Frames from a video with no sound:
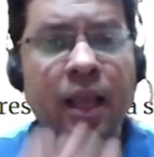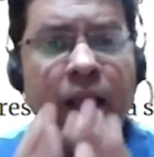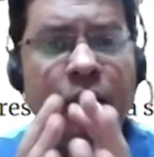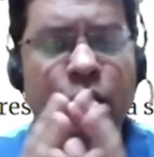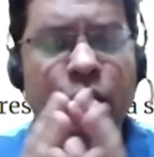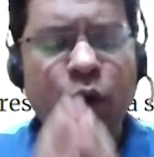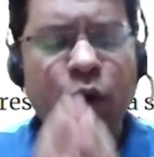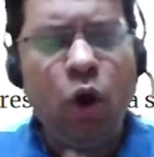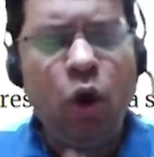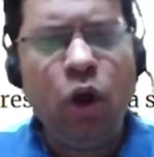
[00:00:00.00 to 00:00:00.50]

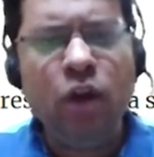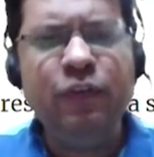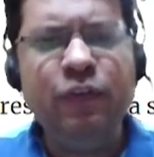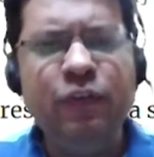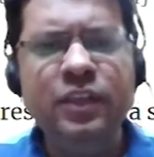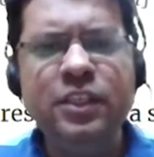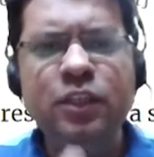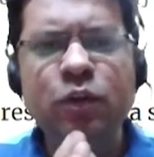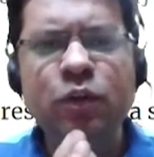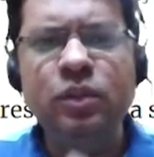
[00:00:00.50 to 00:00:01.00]
All of us
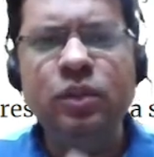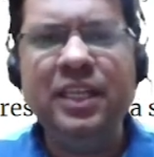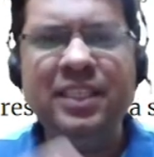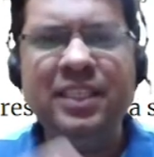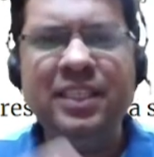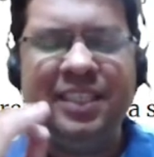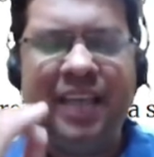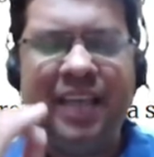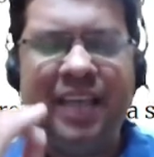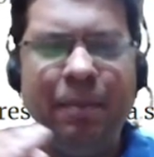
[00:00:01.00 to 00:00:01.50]
know that
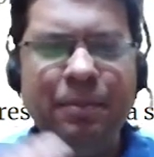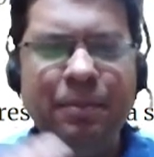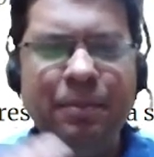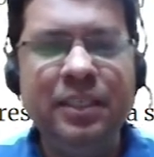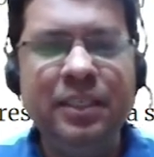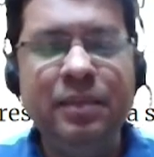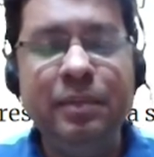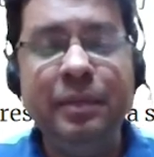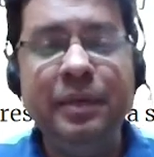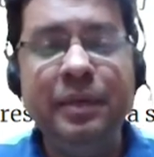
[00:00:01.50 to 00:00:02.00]

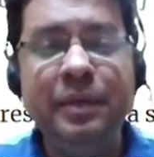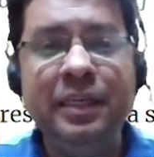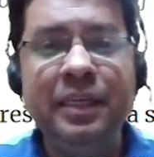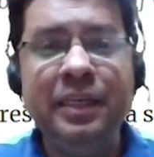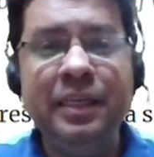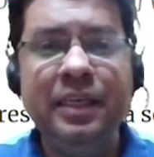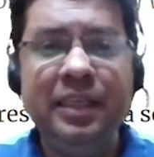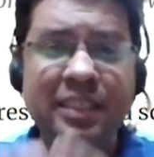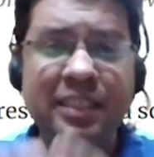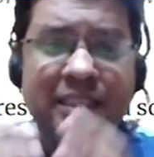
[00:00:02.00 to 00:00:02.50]
ChatGPT
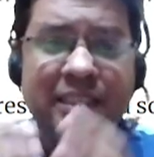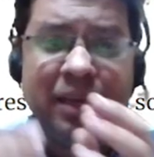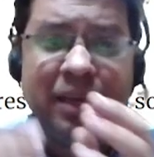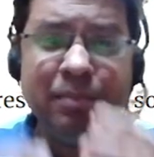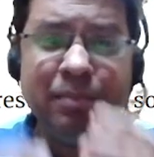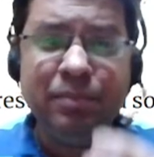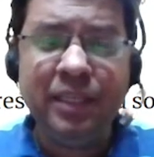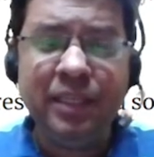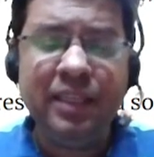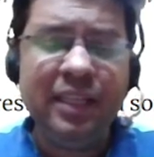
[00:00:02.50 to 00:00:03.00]
is
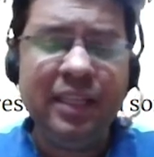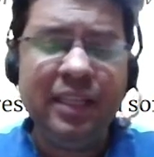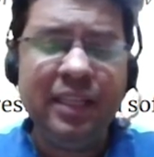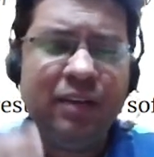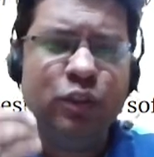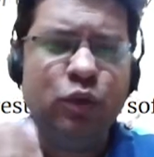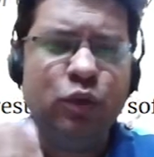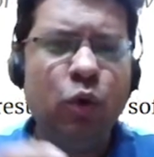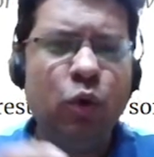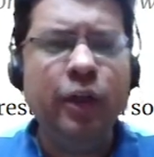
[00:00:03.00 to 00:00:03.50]
something that is
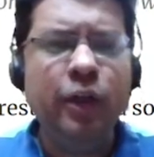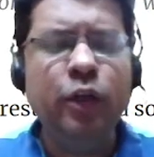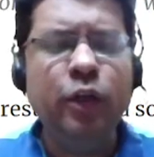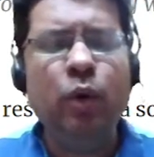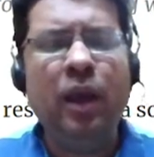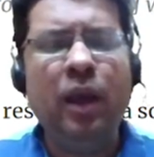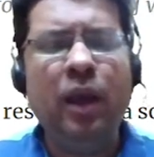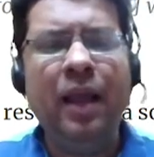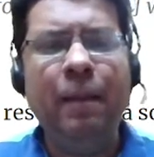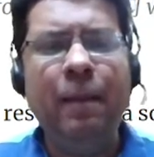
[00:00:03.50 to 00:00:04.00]
going to
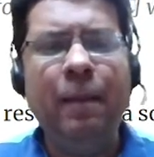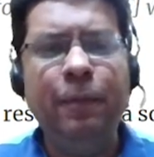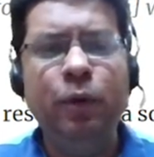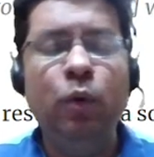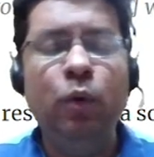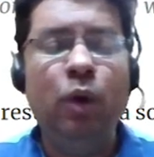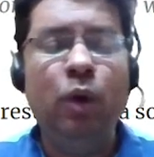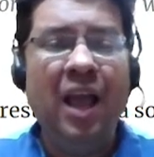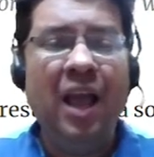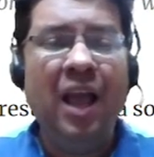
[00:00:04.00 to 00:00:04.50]
help you
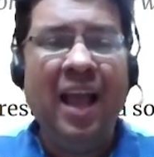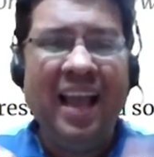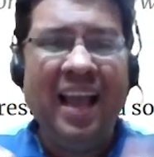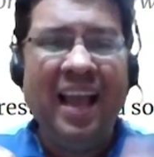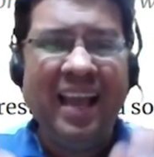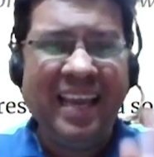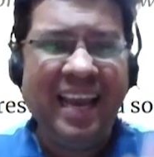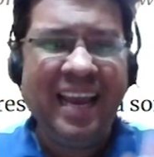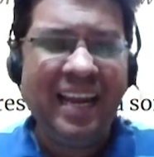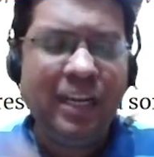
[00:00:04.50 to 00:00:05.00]

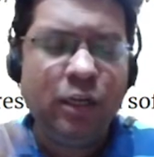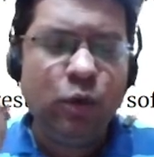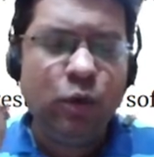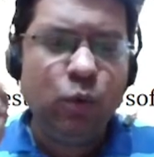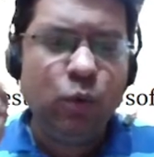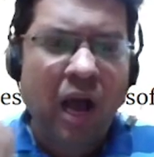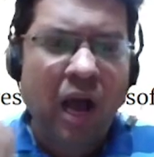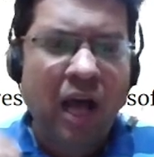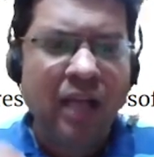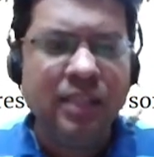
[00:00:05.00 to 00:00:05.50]
get to
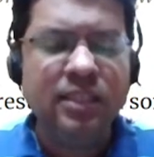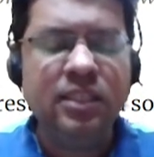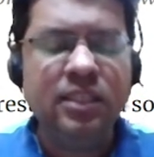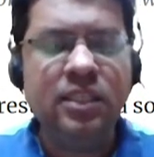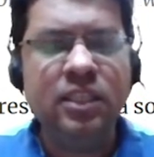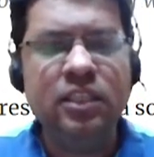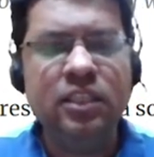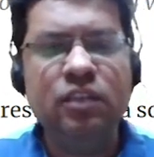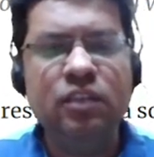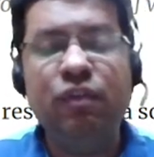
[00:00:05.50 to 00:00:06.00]
answers
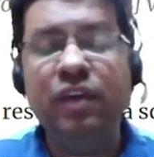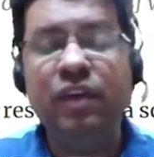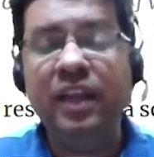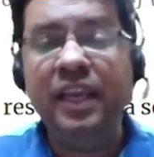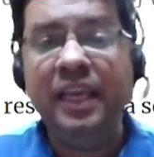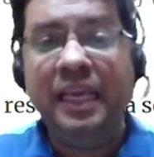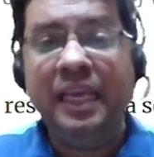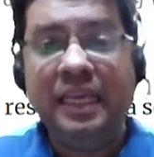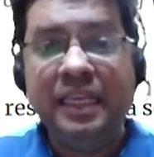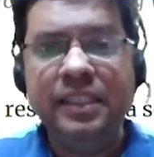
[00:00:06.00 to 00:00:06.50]
very
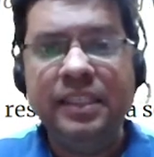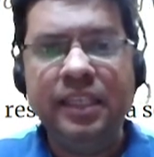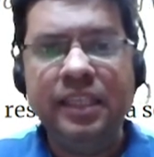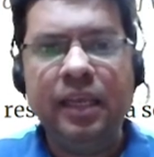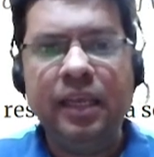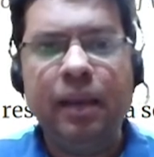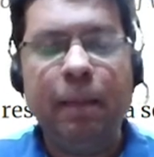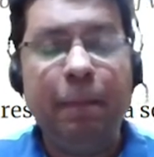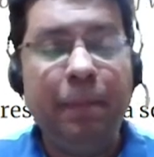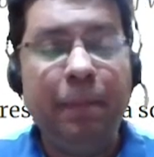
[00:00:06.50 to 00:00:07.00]
easily.
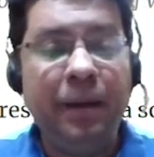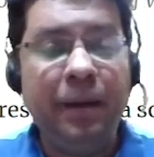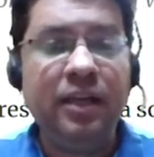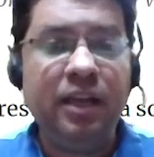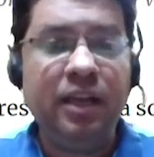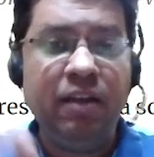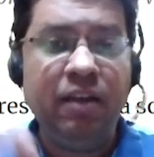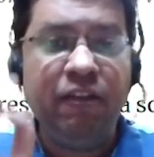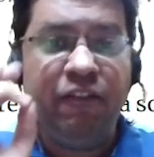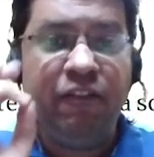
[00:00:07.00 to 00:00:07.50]
But
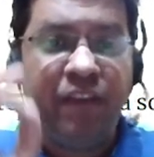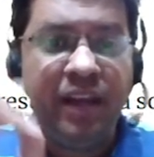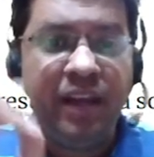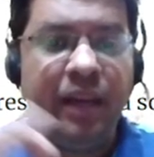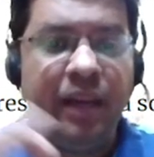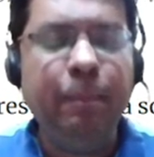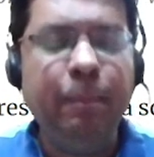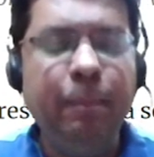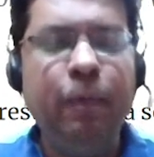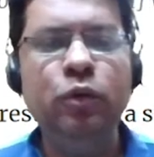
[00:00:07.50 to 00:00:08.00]
very
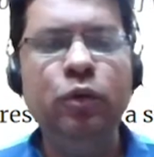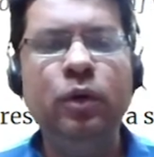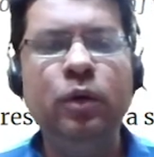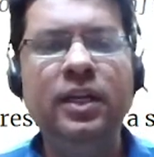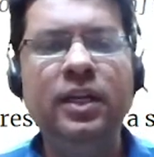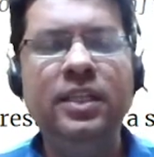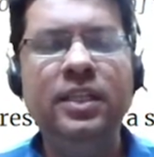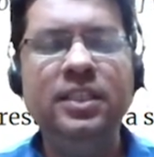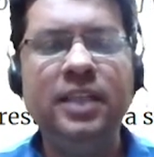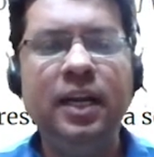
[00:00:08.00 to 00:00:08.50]
important to
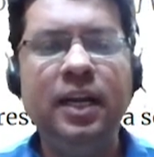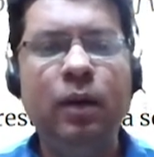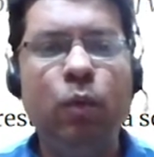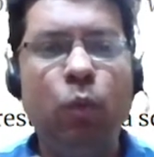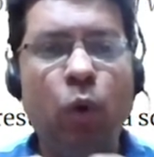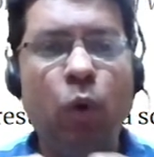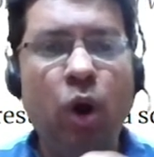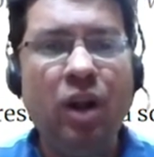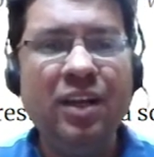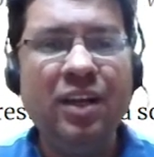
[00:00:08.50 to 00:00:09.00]
understand
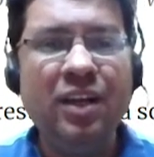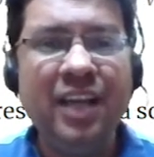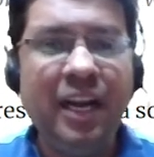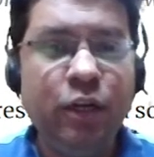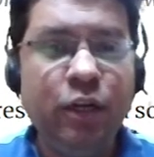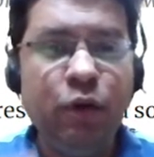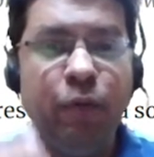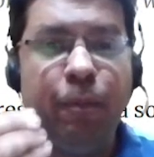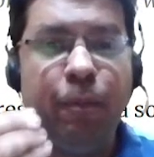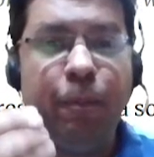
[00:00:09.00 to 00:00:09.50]
what kind of
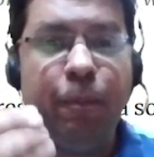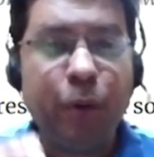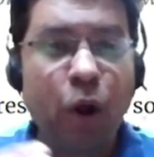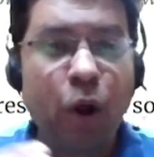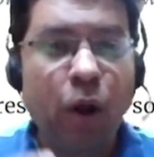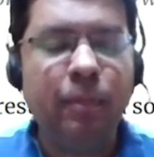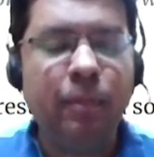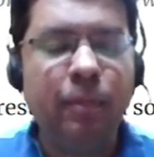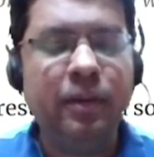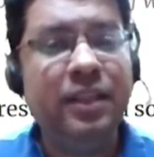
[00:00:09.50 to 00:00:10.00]

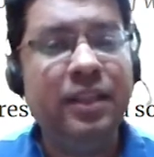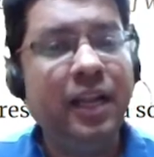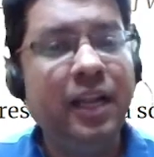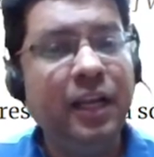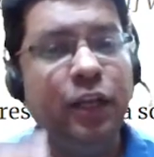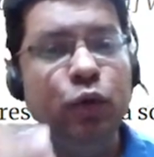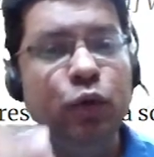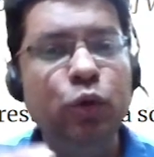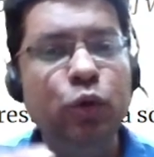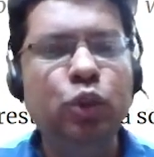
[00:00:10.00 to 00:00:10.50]
prompt that you
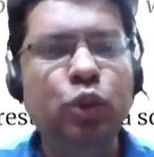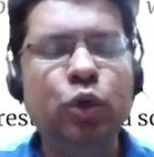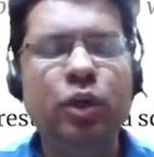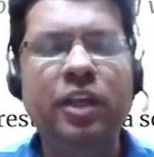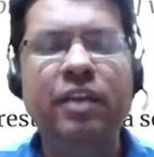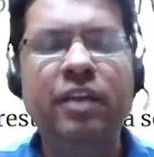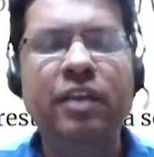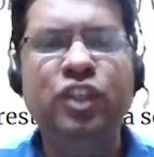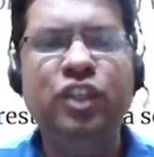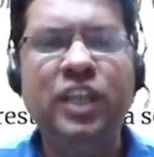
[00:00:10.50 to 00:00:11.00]
should give
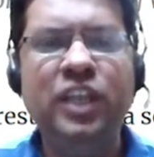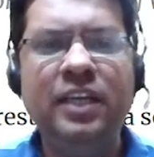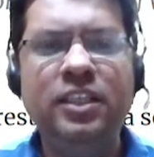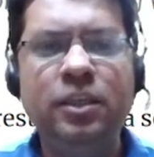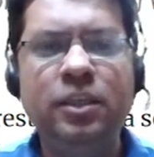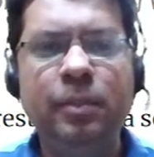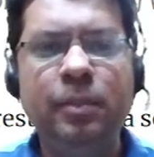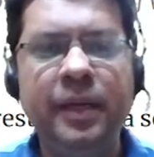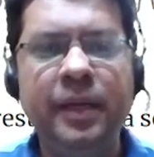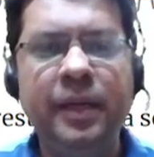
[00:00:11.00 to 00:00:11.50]

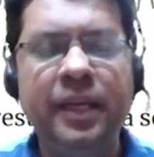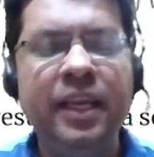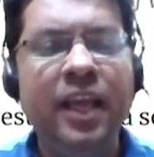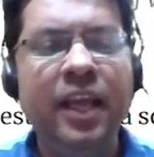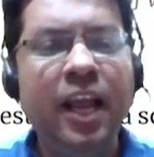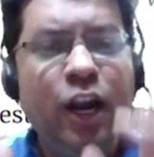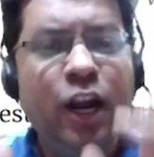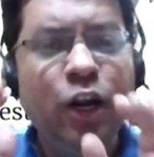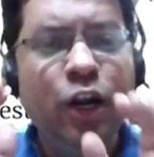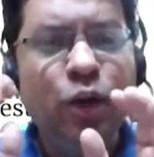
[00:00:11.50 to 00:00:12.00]
ChatGPT
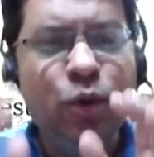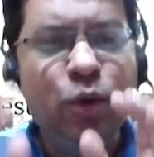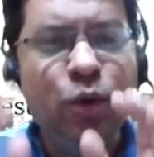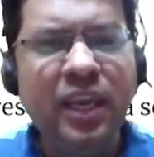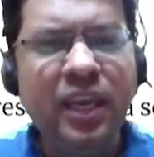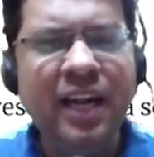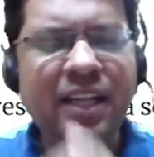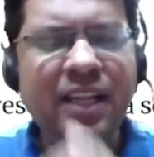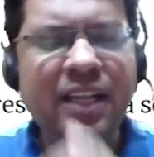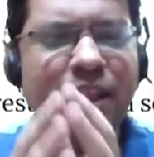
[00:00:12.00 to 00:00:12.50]
to get
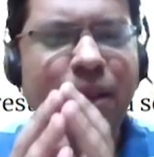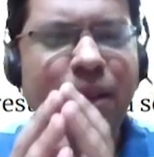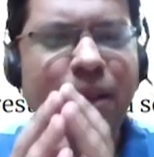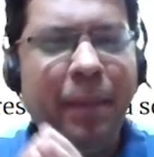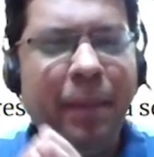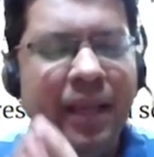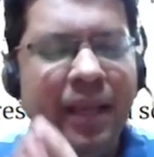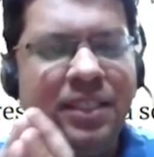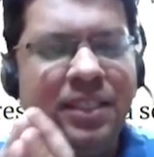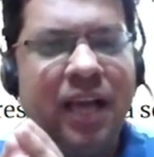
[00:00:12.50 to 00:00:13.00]
the
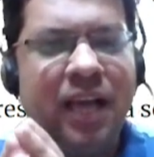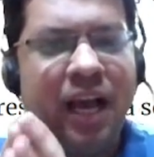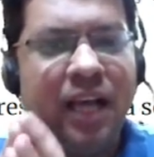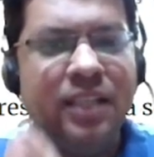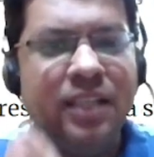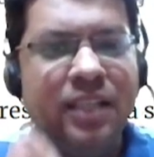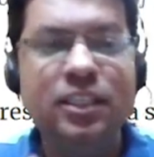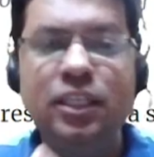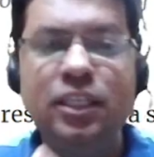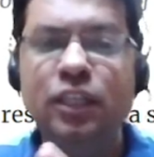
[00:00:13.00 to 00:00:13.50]
best
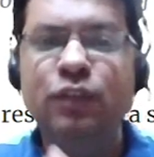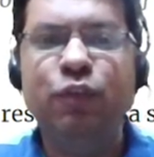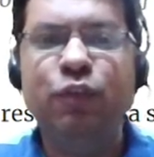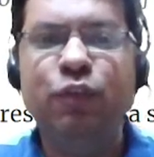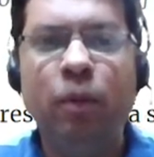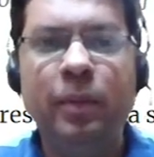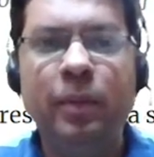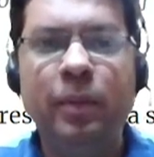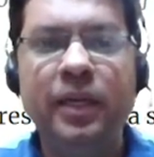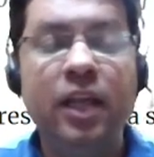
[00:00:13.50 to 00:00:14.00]
answers from it.